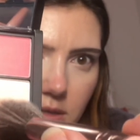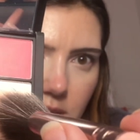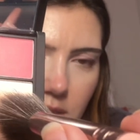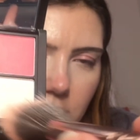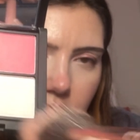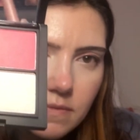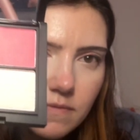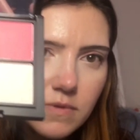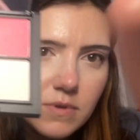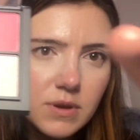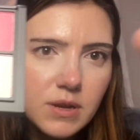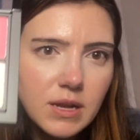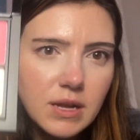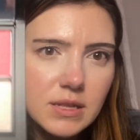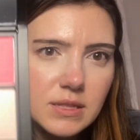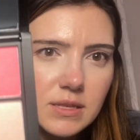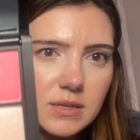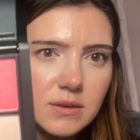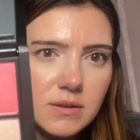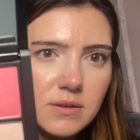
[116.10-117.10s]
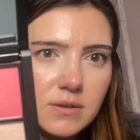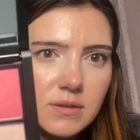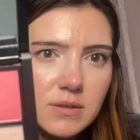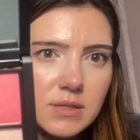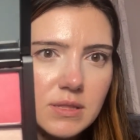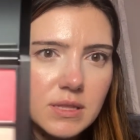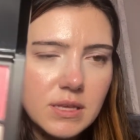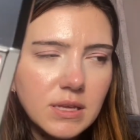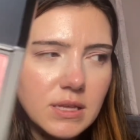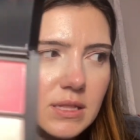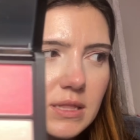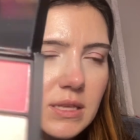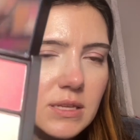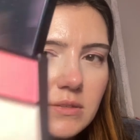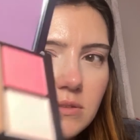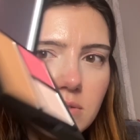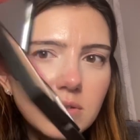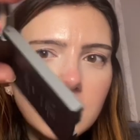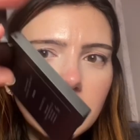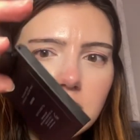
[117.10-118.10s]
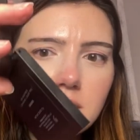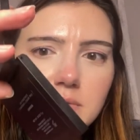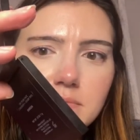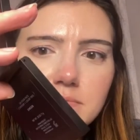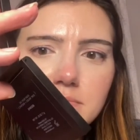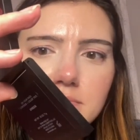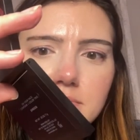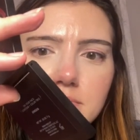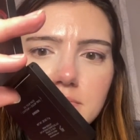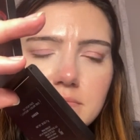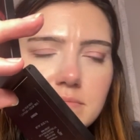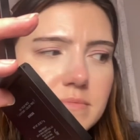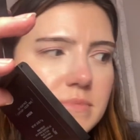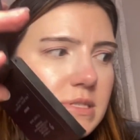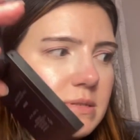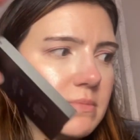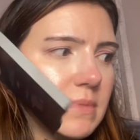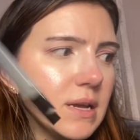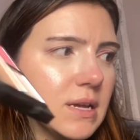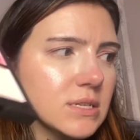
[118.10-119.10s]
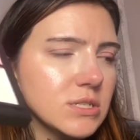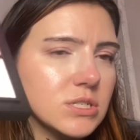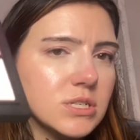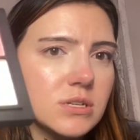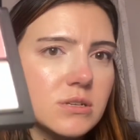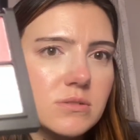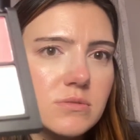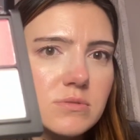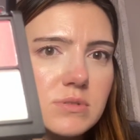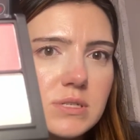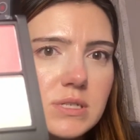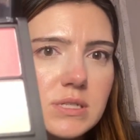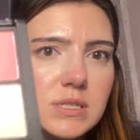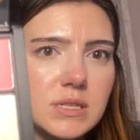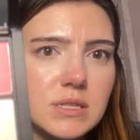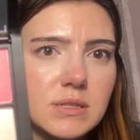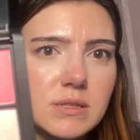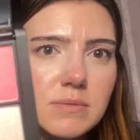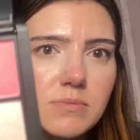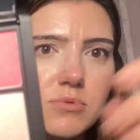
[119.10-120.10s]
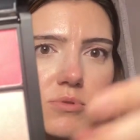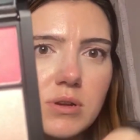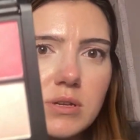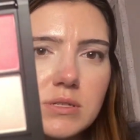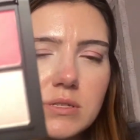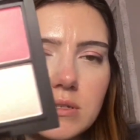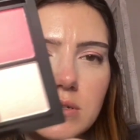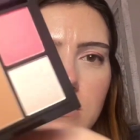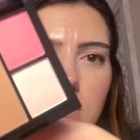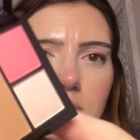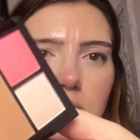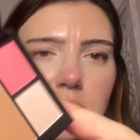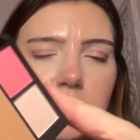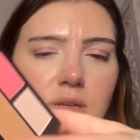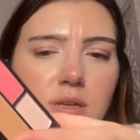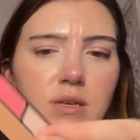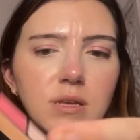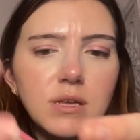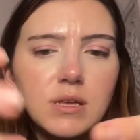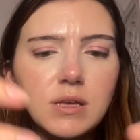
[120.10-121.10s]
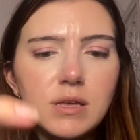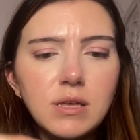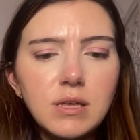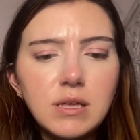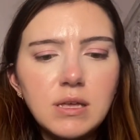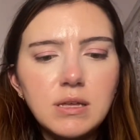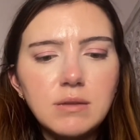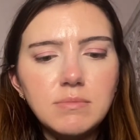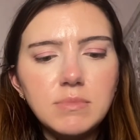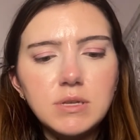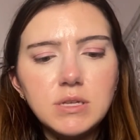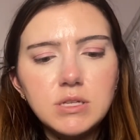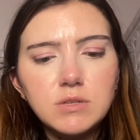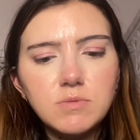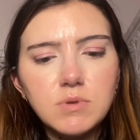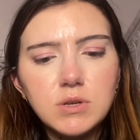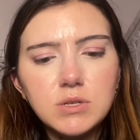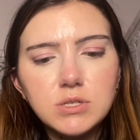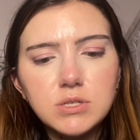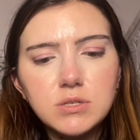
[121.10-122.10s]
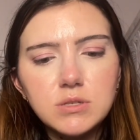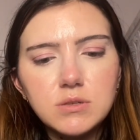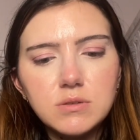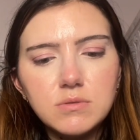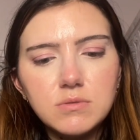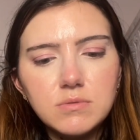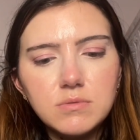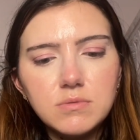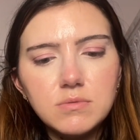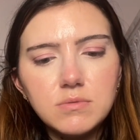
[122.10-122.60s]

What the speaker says: then for a highlighter, like these look like some eyeshadows, and then the bronzer. Let me swatch it though.